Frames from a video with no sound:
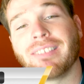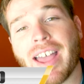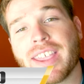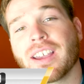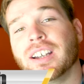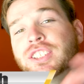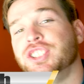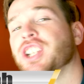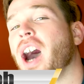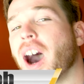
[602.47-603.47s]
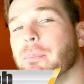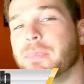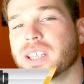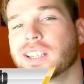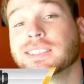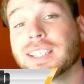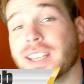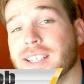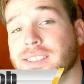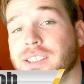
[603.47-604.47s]
like a job because it
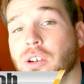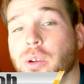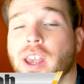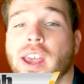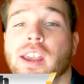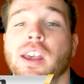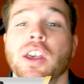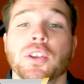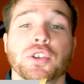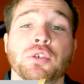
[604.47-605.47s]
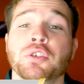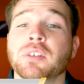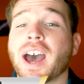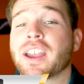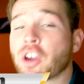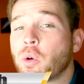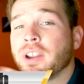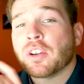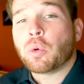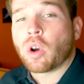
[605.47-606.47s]
is, okay? You do not go
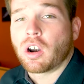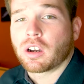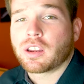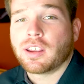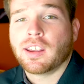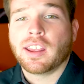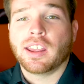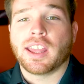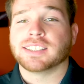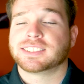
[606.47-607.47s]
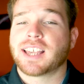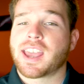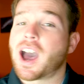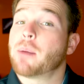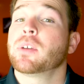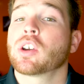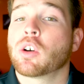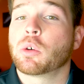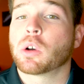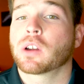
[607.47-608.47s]
into work and say, I'm gonna
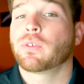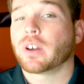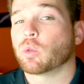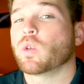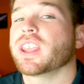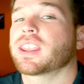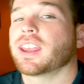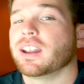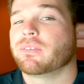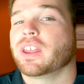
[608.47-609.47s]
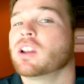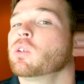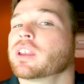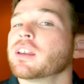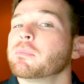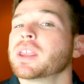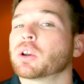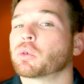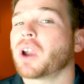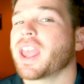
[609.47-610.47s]
go to work for a week, and if they don't give me
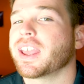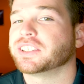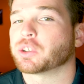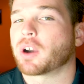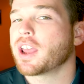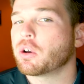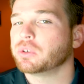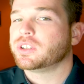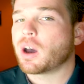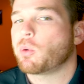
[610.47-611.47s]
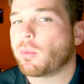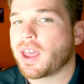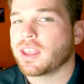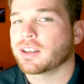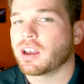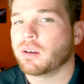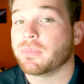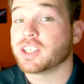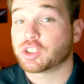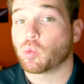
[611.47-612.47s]
a raise or I don't double my
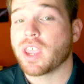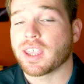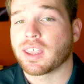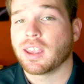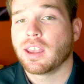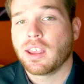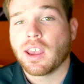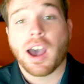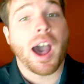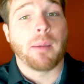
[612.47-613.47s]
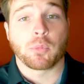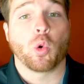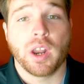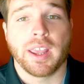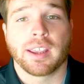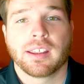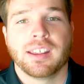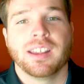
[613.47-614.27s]
income this week, I'm quitting.